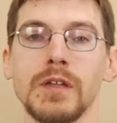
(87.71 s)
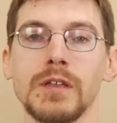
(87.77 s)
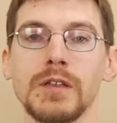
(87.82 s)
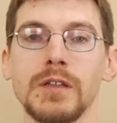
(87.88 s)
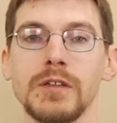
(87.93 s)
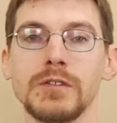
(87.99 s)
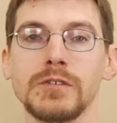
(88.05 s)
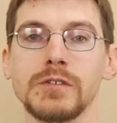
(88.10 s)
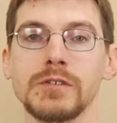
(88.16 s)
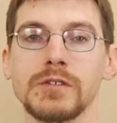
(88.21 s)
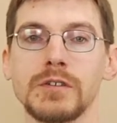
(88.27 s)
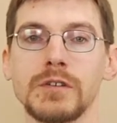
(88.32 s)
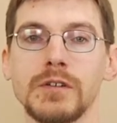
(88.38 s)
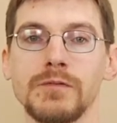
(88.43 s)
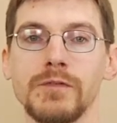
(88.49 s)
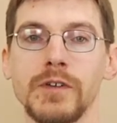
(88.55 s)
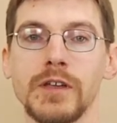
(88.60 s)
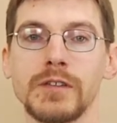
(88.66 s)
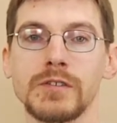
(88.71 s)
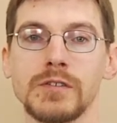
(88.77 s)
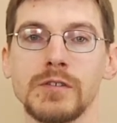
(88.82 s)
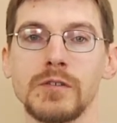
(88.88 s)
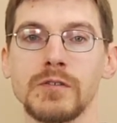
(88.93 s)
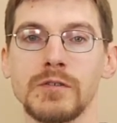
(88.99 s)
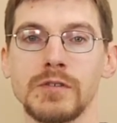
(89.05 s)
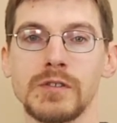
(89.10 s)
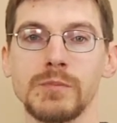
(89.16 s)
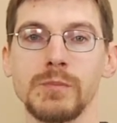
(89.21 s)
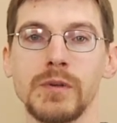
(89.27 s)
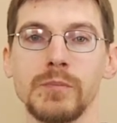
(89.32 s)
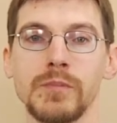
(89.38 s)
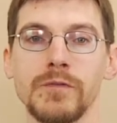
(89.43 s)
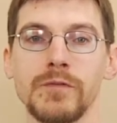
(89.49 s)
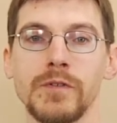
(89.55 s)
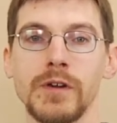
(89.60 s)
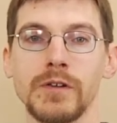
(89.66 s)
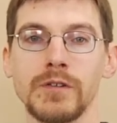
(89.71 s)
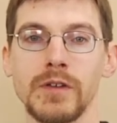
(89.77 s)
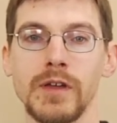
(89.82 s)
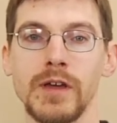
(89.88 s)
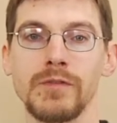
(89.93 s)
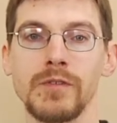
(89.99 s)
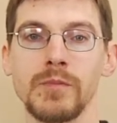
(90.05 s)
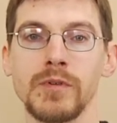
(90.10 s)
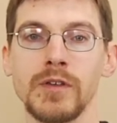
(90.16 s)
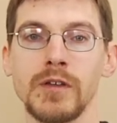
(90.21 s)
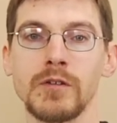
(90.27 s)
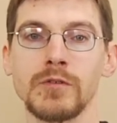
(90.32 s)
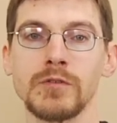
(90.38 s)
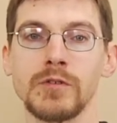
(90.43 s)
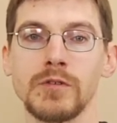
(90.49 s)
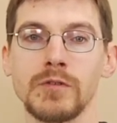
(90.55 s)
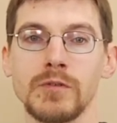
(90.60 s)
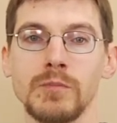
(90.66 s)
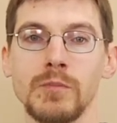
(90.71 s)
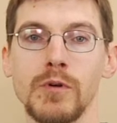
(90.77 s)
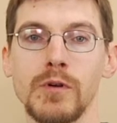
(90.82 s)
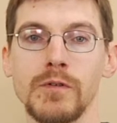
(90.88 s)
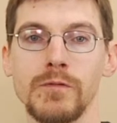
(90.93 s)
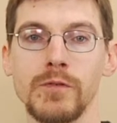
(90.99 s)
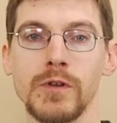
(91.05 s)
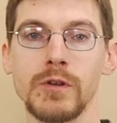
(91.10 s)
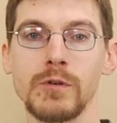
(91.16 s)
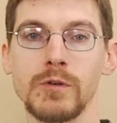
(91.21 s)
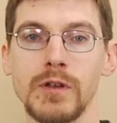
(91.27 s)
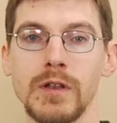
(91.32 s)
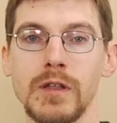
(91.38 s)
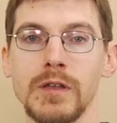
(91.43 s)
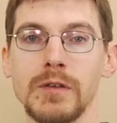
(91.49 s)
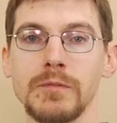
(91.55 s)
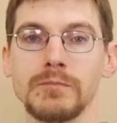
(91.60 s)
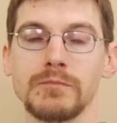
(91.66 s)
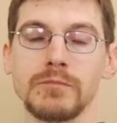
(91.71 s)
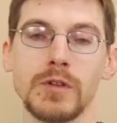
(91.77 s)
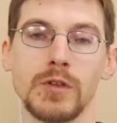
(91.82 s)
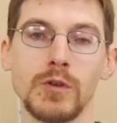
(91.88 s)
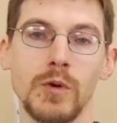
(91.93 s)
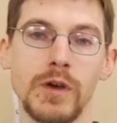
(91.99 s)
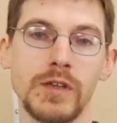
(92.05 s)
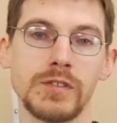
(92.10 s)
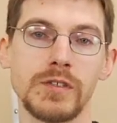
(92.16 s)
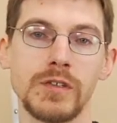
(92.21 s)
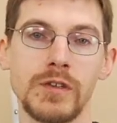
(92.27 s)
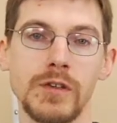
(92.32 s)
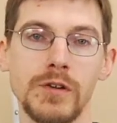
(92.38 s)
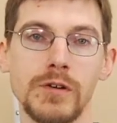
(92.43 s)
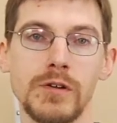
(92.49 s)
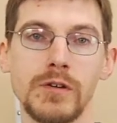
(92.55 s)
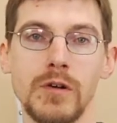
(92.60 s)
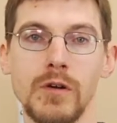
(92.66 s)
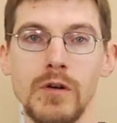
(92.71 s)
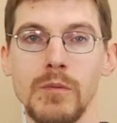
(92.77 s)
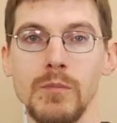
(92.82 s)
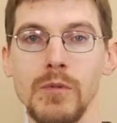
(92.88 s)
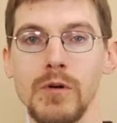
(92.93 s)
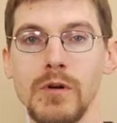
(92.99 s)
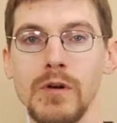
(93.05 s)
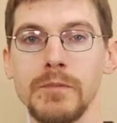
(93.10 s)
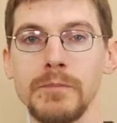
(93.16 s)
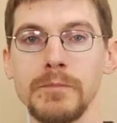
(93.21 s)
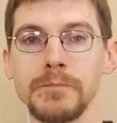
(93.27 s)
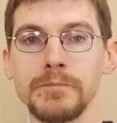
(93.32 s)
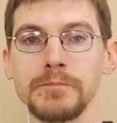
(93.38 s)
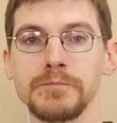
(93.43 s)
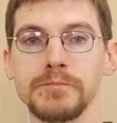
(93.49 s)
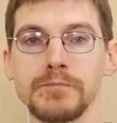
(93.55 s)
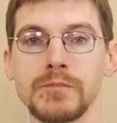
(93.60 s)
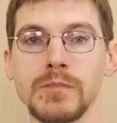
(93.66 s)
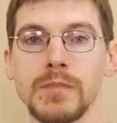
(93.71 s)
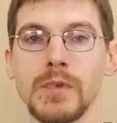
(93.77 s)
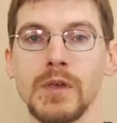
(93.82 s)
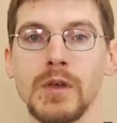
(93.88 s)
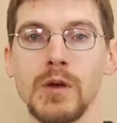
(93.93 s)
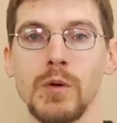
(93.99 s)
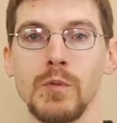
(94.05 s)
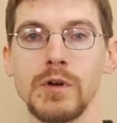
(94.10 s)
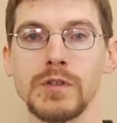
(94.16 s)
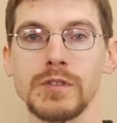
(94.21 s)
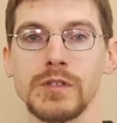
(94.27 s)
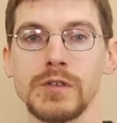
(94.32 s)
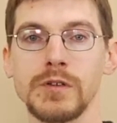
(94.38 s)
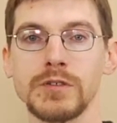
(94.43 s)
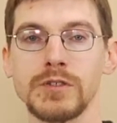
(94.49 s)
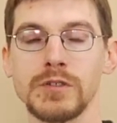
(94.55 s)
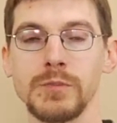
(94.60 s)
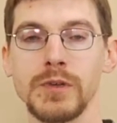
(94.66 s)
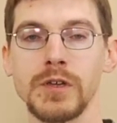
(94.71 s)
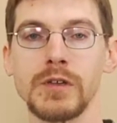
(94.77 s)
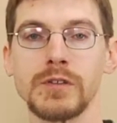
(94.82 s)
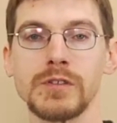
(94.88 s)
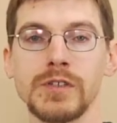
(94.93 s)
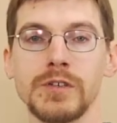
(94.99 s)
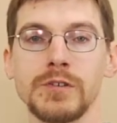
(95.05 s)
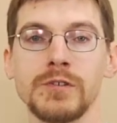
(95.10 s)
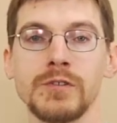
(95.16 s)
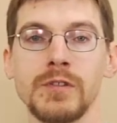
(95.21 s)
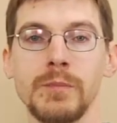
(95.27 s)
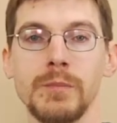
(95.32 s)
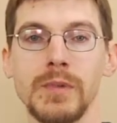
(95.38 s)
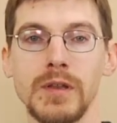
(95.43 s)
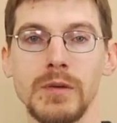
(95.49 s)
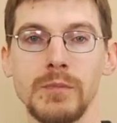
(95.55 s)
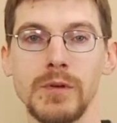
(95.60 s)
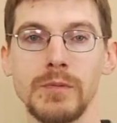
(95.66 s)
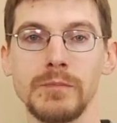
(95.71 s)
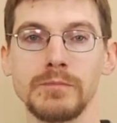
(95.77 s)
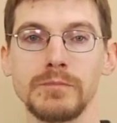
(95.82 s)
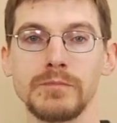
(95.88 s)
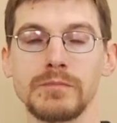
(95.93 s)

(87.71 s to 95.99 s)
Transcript: Teachers and advanced students may prefer to have the piano tuned more frequently, twice a year or more. Once a year should be considered the minimum.